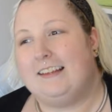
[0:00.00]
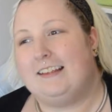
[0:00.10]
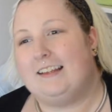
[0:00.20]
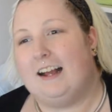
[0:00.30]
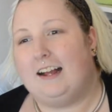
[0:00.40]

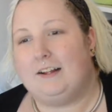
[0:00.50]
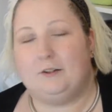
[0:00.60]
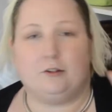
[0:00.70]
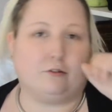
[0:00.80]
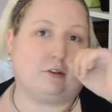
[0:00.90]

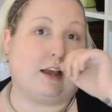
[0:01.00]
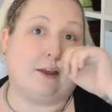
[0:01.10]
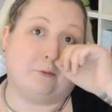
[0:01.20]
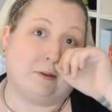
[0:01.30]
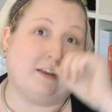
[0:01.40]
or the
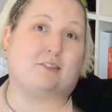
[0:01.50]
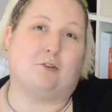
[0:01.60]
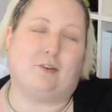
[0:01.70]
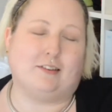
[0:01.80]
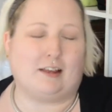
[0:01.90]
guy who plays her
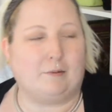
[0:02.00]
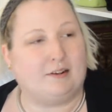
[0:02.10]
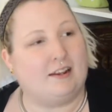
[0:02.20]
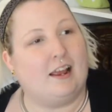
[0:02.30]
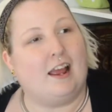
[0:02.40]
friend
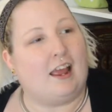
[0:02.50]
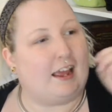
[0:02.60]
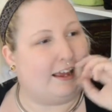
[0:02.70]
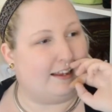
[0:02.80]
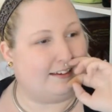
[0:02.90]
Skywind,
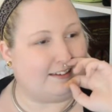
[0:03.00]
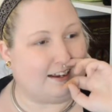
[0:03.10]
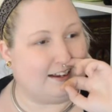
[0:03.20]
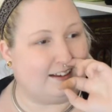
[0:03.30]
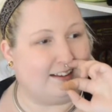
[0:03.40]
and
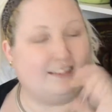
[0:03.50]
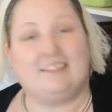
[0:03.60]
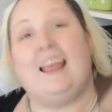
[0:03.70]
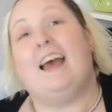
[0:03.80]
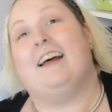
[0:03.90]
his
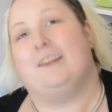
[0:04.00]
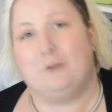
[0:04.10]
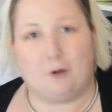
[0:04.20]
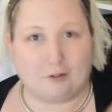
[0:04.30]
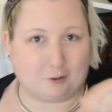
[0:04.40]
dad,
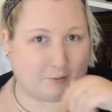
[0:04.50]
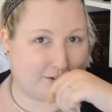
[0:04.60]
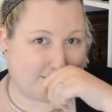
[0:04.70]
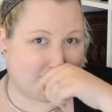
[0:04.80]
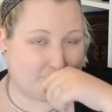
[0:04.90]
who also
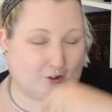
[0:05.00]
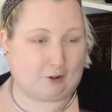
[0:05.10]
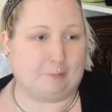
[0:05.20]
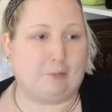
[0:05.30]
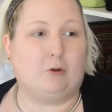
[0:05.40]
plays in our
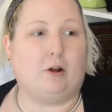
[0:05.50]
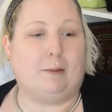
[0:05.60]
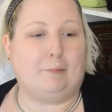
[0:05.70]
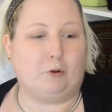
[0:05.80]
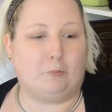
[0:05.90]
LARP.
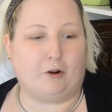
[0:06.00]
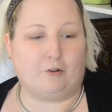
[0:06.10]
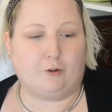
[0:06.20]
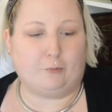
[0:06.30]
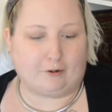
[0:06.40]
Both bought a
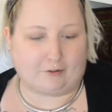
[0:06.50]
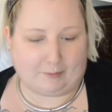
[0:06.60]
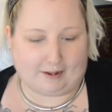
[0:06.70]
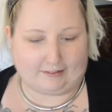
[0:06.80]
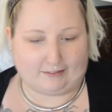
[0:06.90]
few pairs of
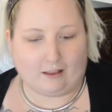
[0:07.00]
pants.